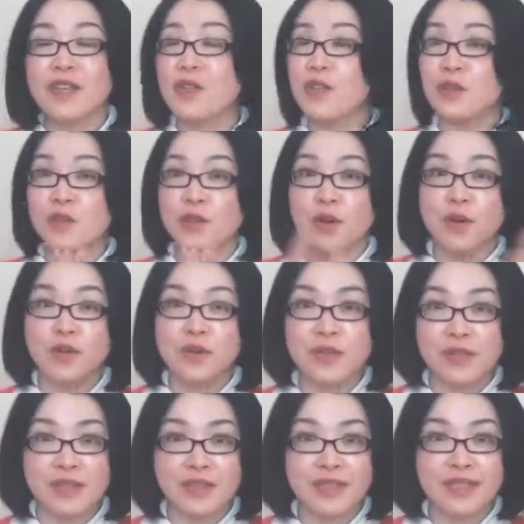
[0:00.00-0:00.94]
you don't
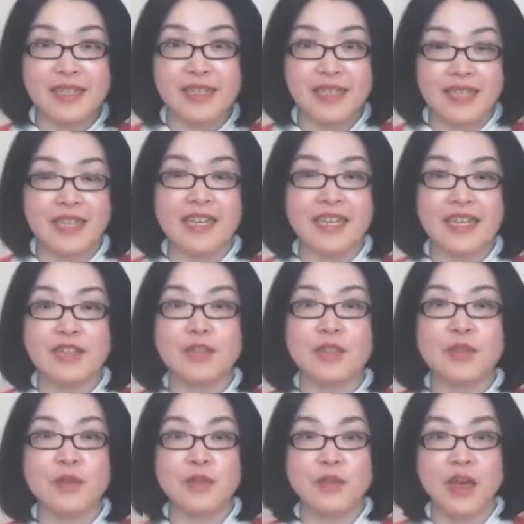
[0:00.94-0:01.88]
need
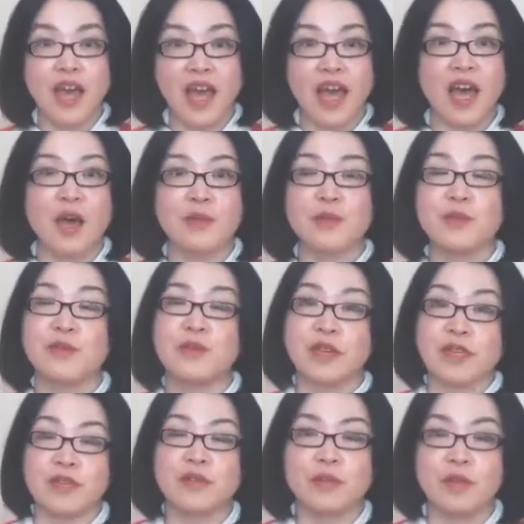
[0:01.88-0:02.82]
to have
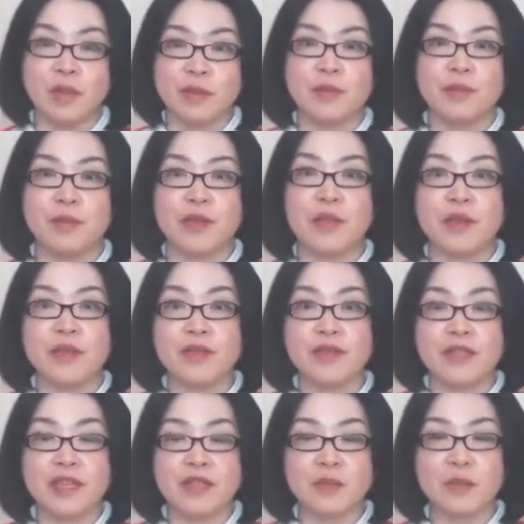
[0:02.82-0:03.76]
transcript because
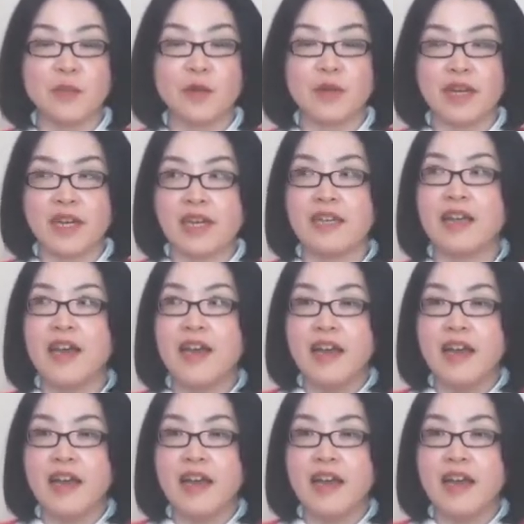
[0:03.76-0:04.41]
that's more like